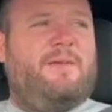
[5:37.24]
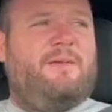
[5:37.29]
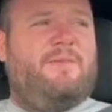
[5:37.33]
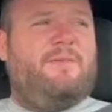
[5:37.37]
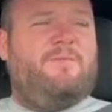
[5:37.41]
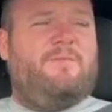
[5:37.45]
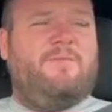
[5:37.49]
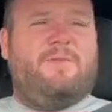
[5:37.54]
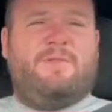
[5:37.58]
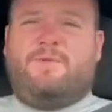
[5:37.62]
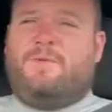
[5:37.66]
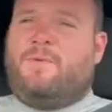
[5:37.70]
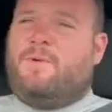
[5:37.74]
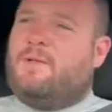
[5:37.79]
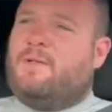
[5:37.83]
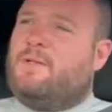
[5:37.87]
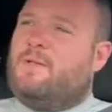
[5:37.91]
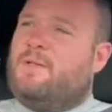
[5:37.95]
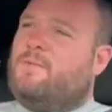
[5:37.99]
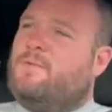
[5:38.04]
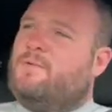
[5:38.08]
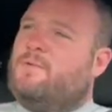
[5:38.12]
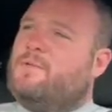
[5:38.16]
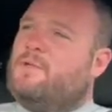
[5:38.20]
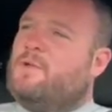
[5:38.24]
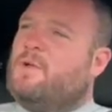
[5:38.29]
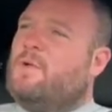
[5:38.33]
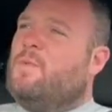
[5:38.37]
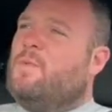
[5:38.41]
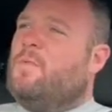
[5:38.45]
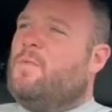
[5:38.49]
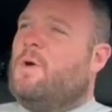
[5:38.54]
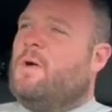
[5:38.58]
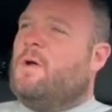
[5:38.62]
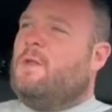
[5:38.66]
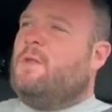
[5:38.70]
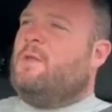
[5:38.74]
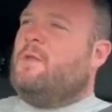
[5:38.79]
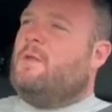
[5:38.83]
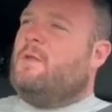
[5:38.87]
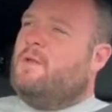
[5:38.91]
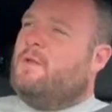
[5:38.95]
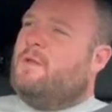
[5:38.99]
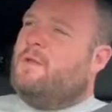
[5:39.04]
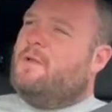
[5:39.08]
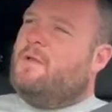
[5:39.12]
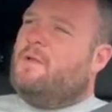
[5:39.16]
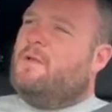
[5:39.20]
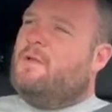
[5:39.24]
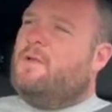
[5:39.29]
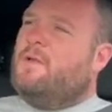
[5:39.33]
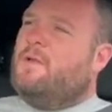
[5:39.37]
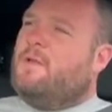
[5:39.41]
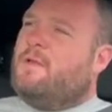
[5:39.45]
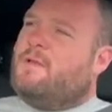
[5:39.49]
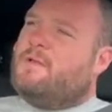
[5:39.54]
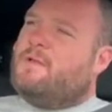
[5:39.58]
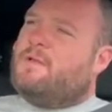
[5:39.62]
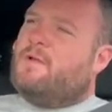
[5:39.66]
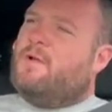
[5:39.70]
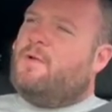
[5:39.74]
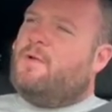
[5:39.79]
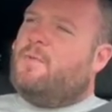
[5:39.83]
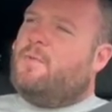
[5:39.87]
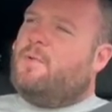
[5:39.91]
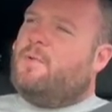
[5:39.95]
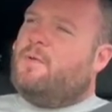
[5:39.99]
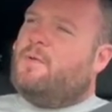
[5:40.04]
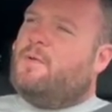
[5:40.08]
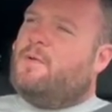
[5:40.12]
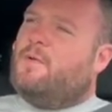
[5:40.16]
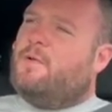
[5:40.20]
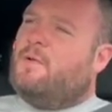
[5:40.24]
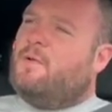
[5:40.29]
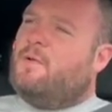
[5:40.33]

Which one? What's a good one? It's open.